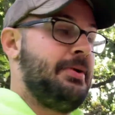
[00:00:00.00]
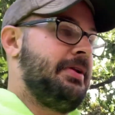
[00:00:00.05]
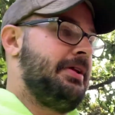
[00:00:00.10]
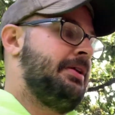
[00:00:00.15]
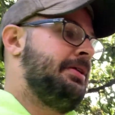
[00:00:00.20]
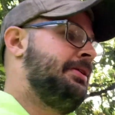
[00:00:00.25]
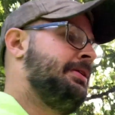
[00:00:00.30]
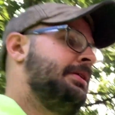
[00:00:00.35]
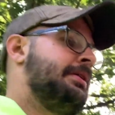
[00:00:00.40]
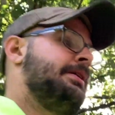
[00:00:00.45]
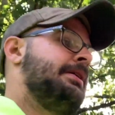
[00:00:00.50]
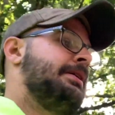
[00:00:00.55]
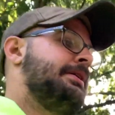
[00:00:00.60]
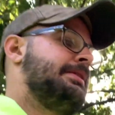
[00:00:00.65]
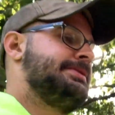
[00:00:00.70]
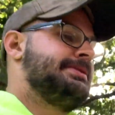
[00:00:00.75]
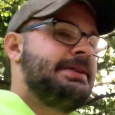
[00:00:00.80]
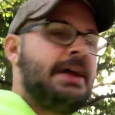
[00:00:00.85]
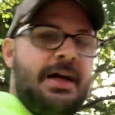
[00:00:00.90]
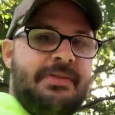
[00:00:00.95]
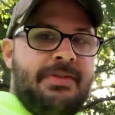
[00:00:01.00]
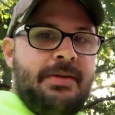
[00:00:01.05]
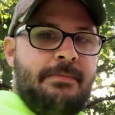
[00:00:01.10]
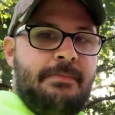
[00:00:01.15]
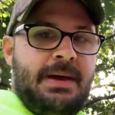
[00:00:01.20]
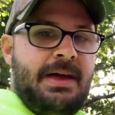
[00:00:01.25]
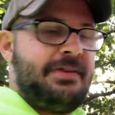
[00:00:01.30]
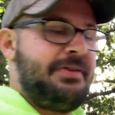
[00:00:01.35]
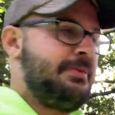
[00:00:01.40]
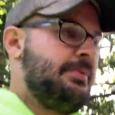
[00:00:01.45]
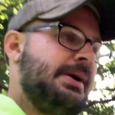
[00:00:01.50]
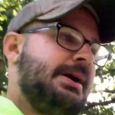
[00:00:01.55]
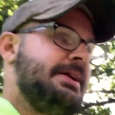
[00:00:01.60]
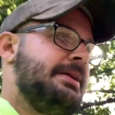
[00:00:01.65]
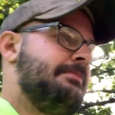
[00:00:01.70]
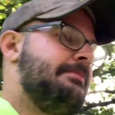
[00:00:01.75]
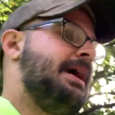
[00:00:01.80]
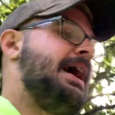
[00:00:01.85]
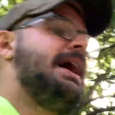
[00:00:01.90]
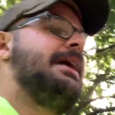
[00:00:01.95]
it. Not the best way to
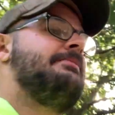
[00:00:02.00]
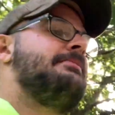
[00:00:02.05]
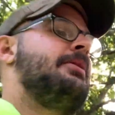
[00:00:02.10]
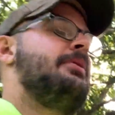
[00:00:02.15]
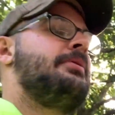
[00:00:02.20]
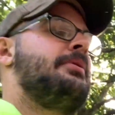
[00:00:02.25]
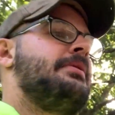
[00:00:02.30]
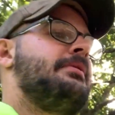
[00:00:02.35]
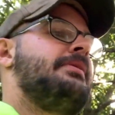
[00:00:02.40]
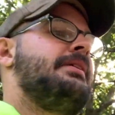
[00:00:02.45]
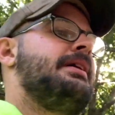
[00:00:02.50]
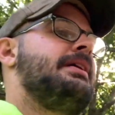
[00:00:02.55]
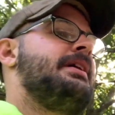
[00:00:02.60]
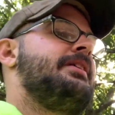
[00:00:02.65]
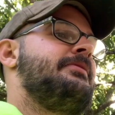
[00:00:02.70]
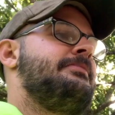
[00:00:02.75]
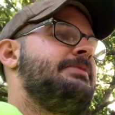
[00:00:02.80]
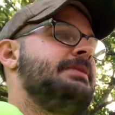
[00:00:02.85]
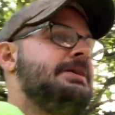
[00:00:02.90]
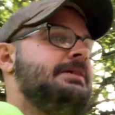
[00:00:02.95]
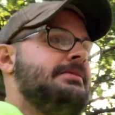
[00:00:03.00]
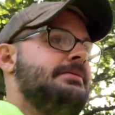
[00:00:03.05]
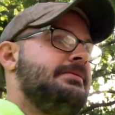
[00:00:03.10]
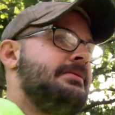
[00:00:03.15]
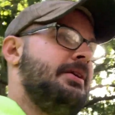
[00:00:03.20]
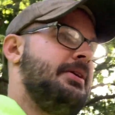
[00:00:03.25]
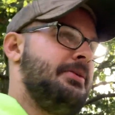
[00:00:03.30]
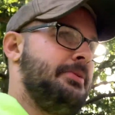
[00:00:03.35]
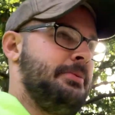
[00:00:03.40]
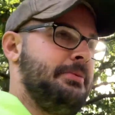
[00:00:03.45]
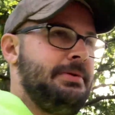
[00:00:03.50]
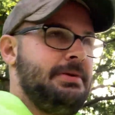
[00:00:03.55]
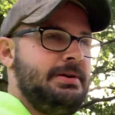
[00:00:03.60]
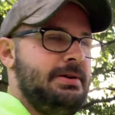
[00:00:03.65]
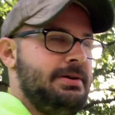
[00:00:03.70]
buy a mower that has been owned,